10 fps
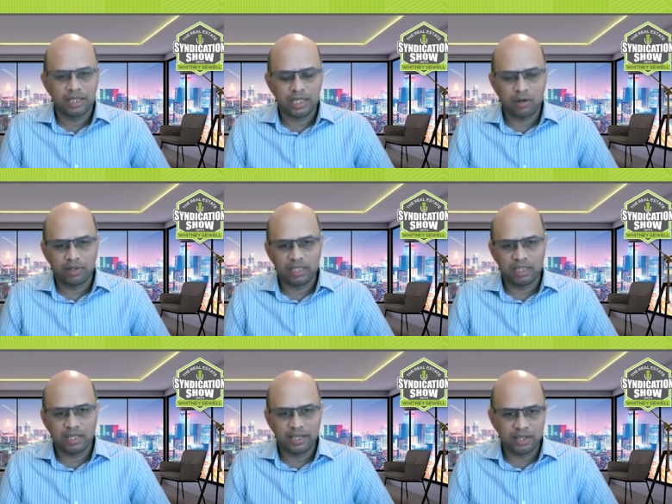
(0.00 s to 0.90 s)
seventeen,
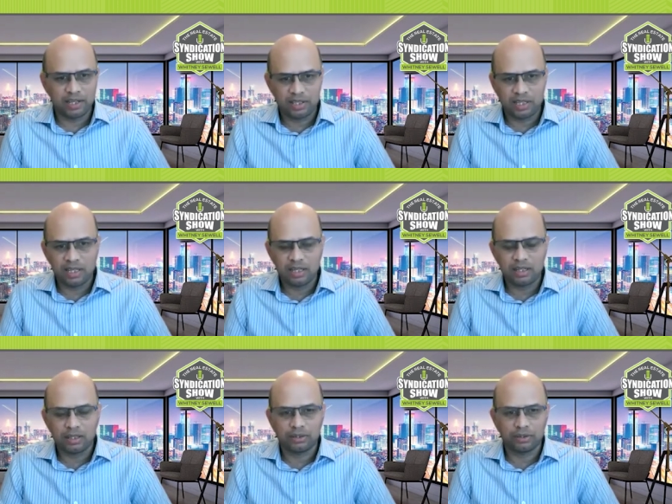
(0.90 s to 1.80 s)
eighteen, nineteen.
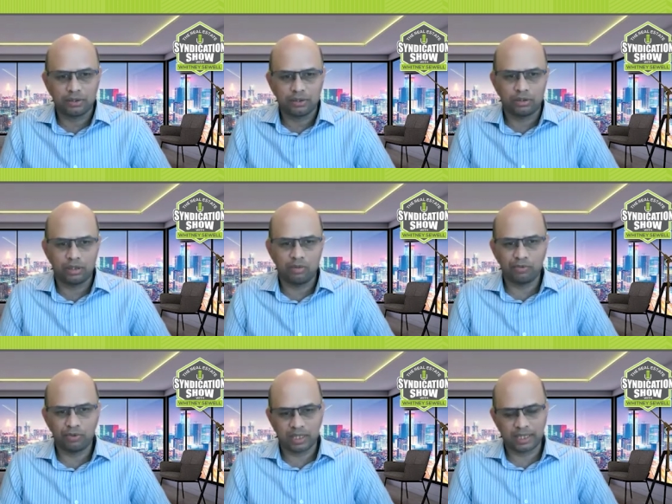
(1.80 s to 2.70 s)
So I'm
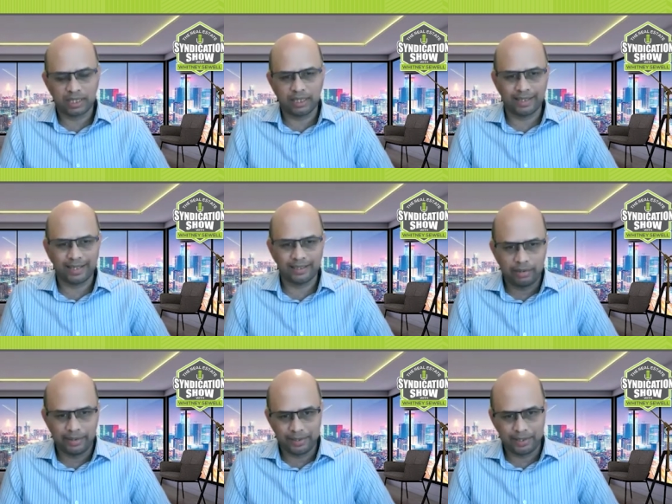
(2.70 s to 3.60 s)
focusing on that,
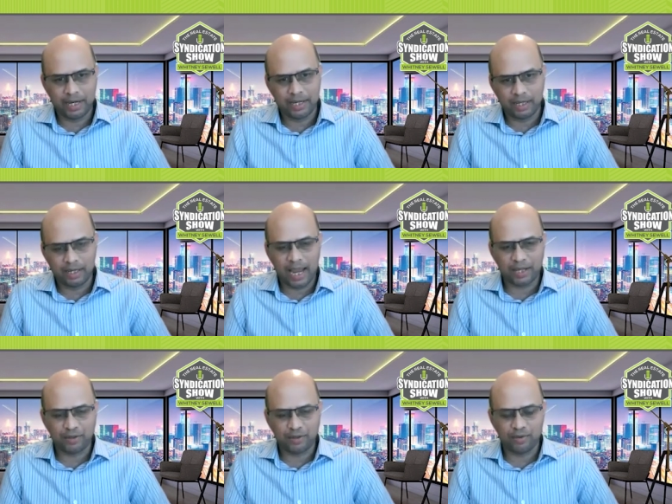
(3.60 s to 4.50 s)
educating
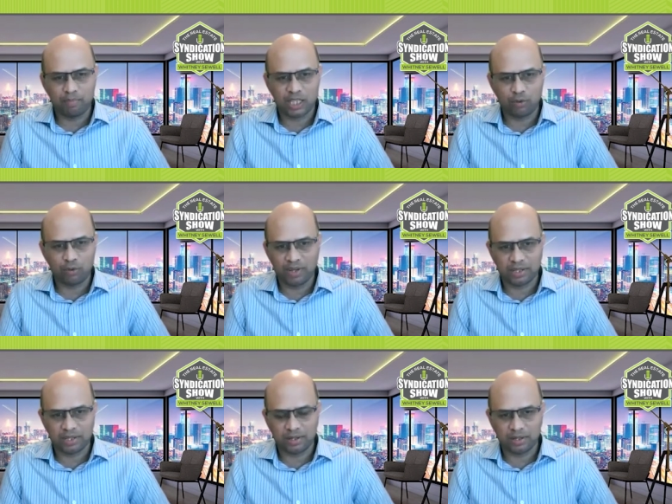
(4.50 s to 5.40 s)
active and passive
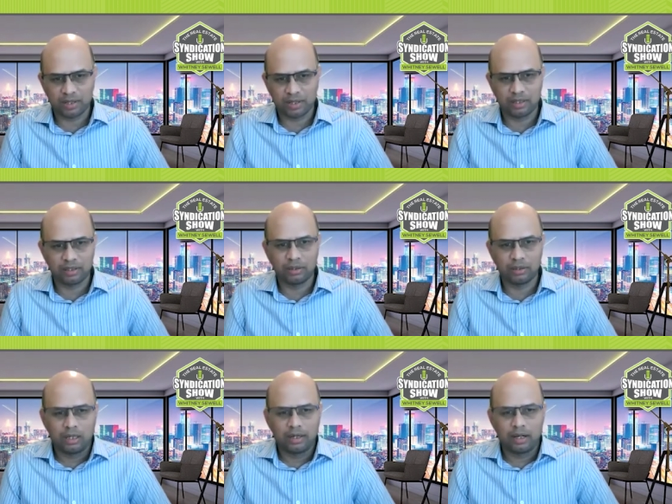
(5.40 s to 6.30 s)
investors, and, you know,
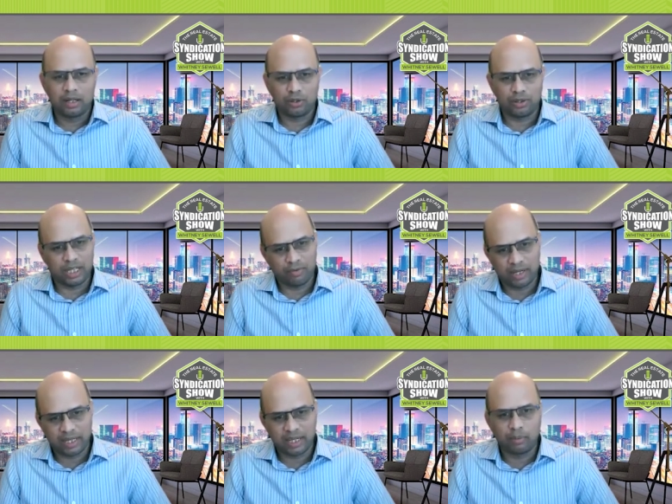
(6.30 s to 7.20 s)
and also
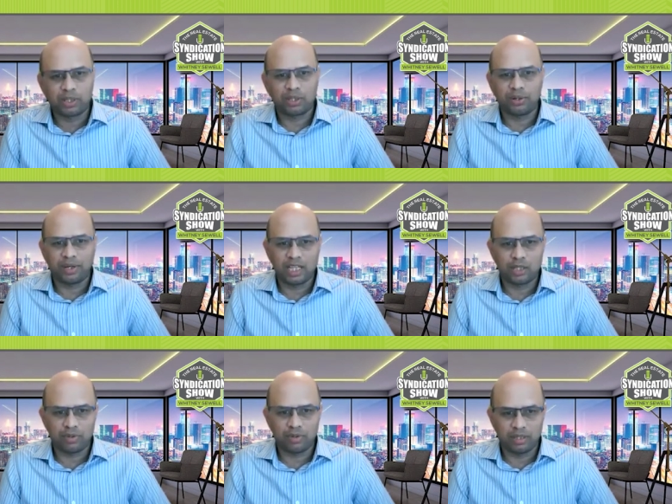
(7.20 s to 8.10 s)
networking opportunities
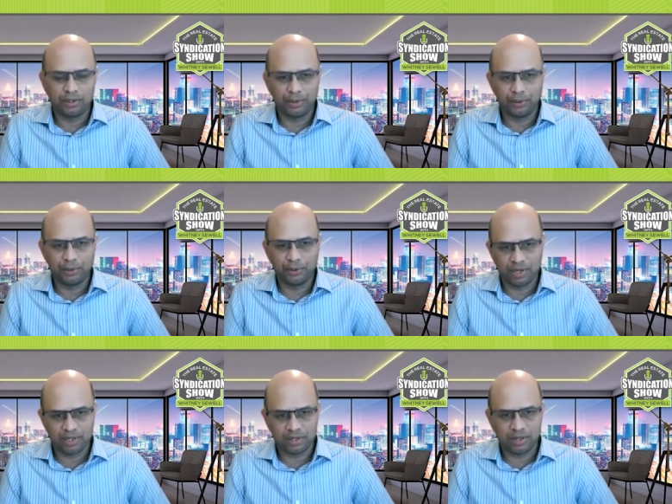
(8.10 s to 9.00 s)
for new
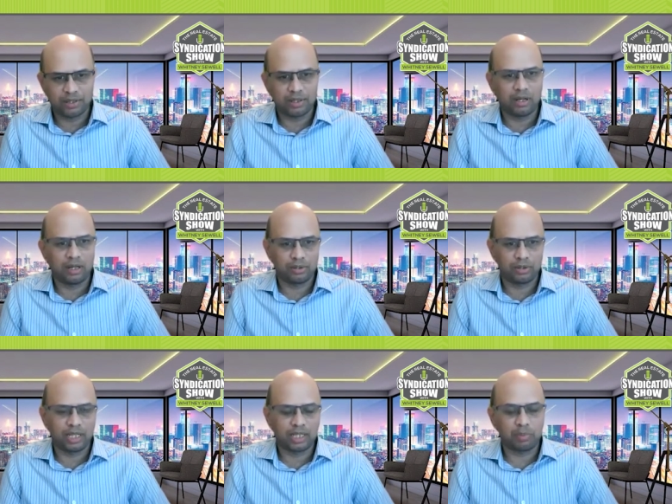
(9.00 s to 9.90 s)
investors, also
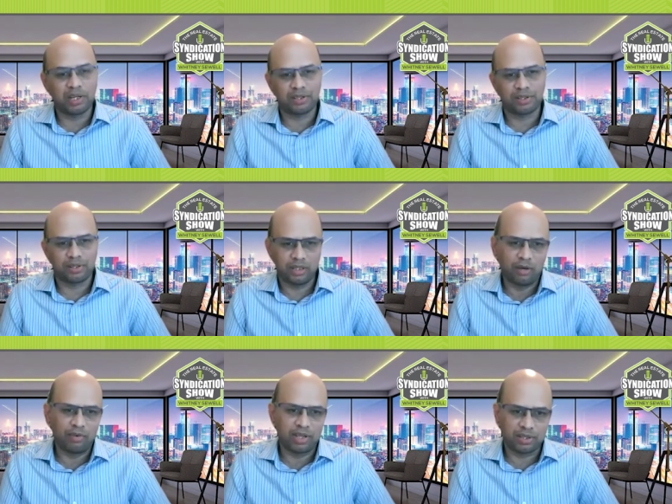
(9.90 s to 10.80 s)
experienced
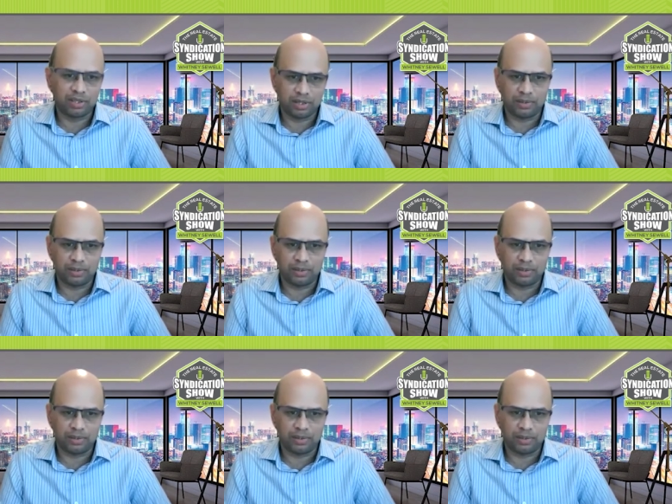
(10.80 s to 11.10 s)
investors.